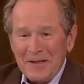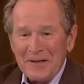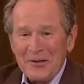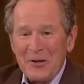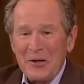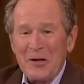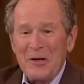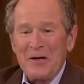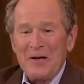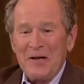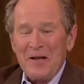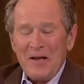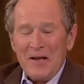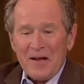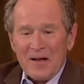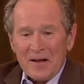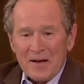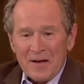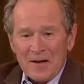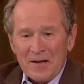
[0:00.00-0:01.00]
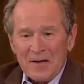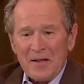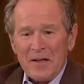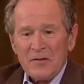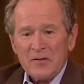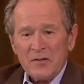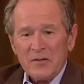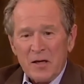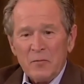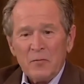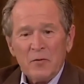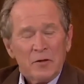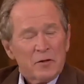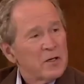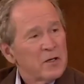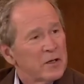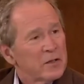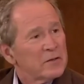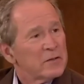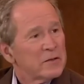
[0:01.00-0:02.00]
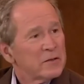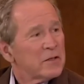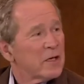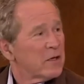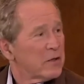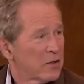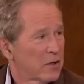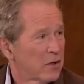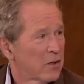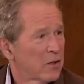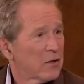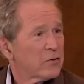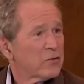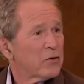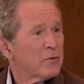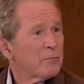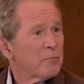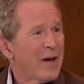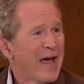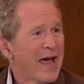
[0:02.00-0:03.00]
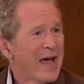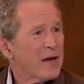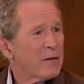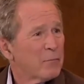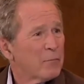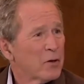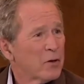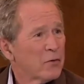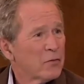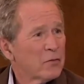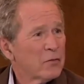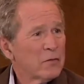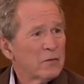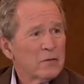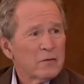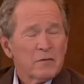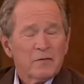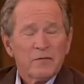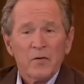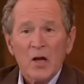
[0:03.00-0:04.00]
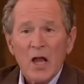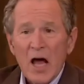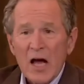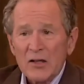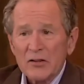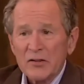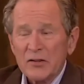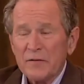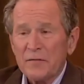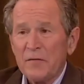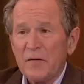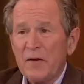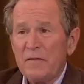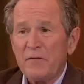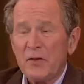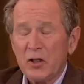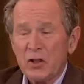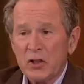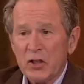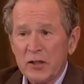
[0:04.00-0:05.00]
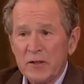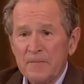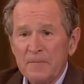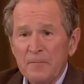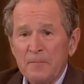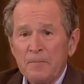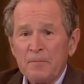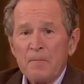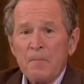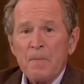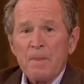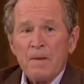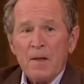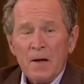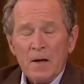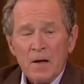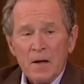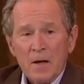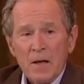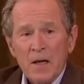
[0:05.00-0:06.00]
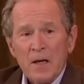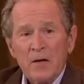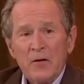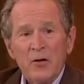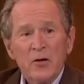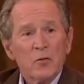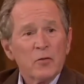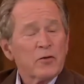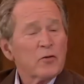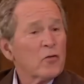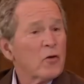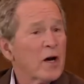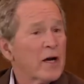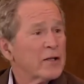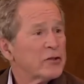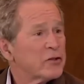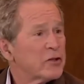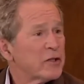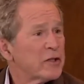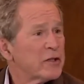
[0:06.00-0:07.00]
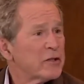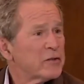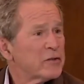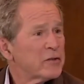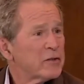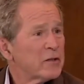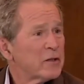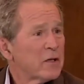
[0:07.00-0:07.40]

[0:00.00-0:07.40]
And he's got what it takes. He's got character, backbone, philosophy, vision. He can deal with crises.